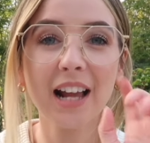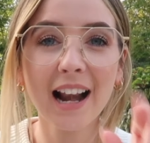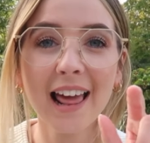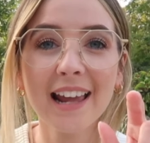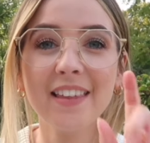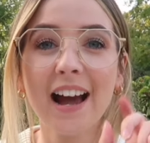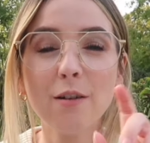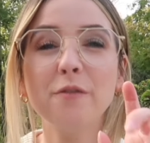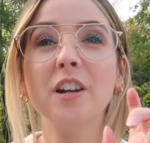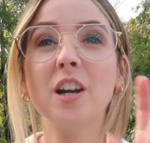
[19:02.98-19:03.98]
the clay that
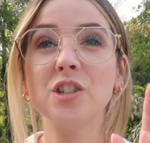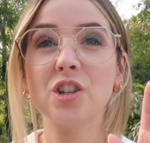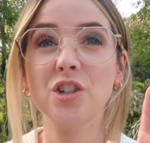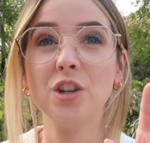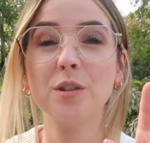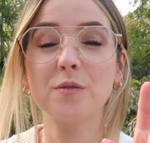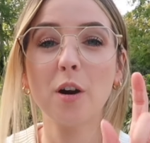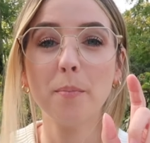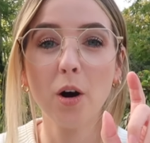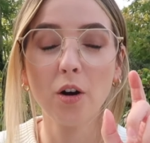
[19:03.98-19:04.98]
Alfie and I just used for
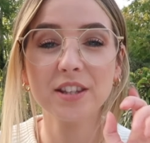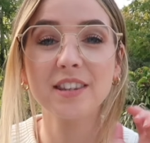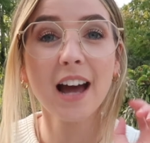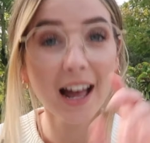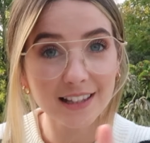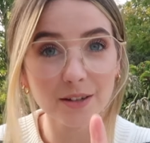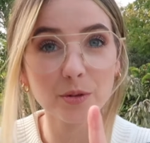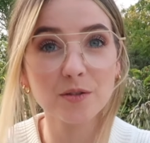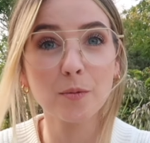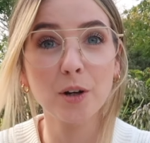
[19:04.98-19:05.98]
our pots, that
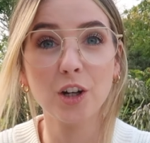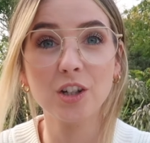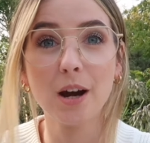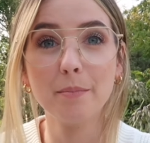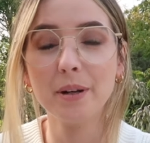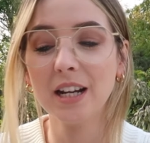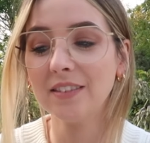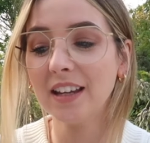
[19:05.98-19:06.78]
was from A Good Company.